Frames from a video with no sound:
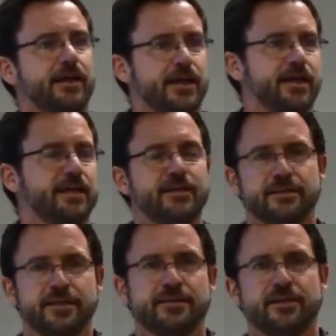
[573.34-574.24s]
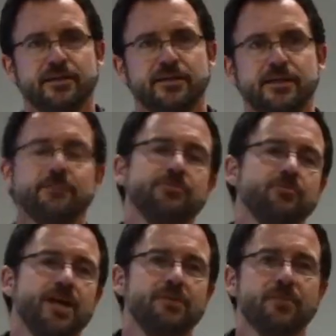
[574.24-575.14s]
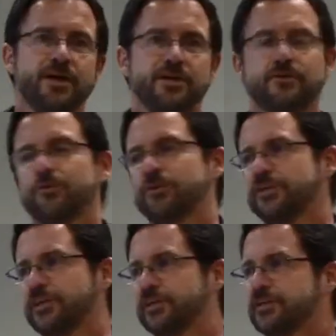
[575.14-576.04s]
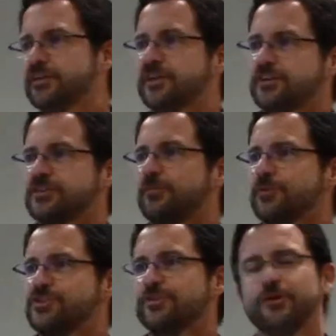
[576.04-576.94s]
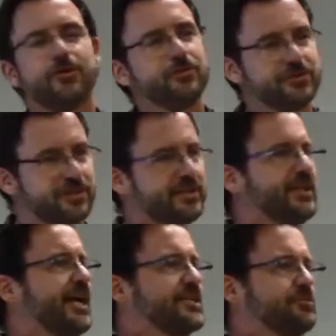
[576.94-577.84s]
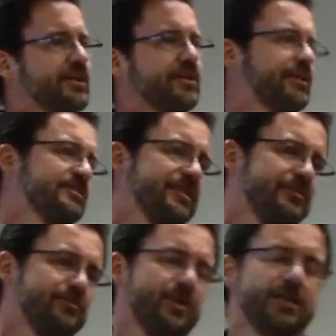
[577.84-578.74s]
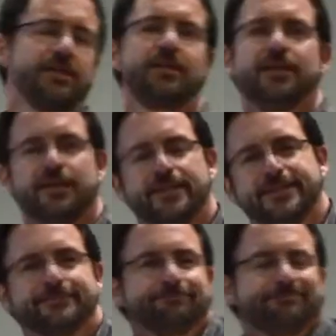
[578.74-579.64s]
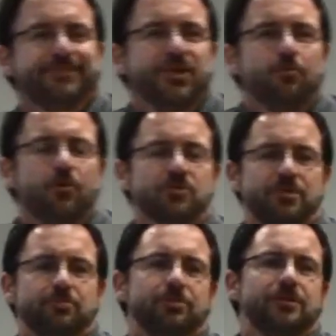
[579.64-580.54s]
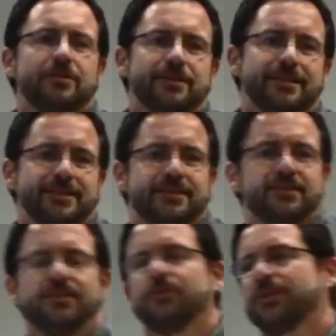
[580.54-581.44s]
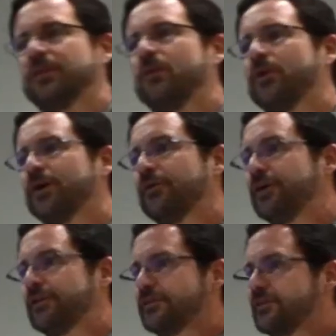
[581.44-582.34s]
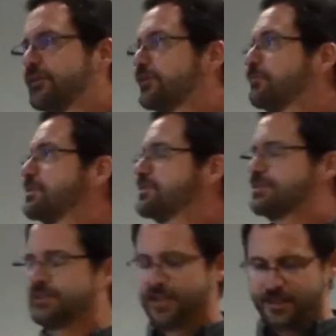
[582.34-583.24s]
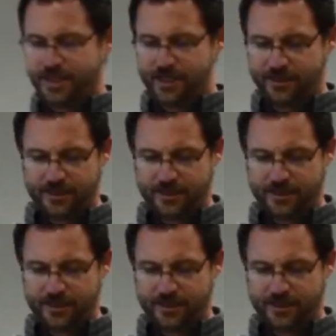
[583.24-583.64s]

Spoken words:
and they tell you, yep, you made money, or no, you didn't, or here's how much you owe to the tax man, and all that stuff. Well, most people, they don't want to run a business like that.